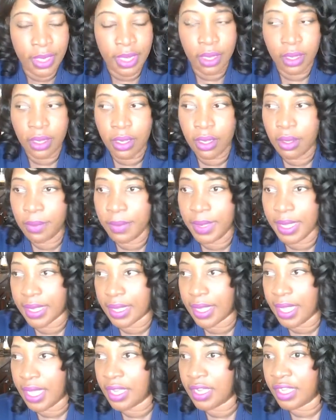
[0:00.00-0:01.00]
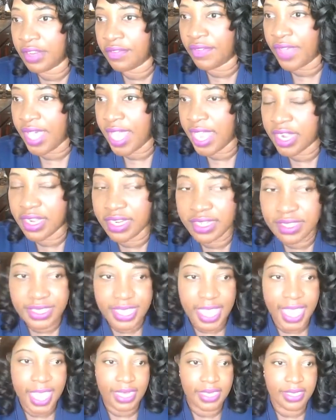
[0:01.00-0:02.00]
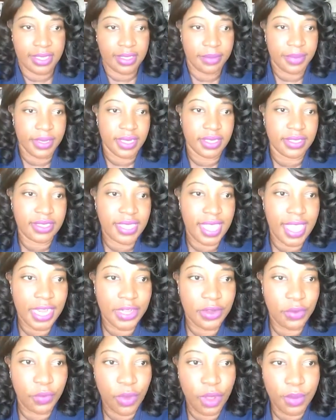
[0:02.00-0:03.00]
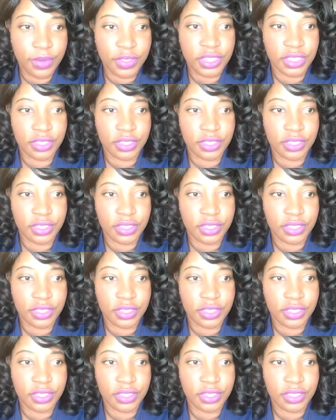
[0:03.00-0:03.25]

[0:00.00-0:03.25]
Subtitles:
Oh my God, Aunt Vi done attacked him and attacked the woman.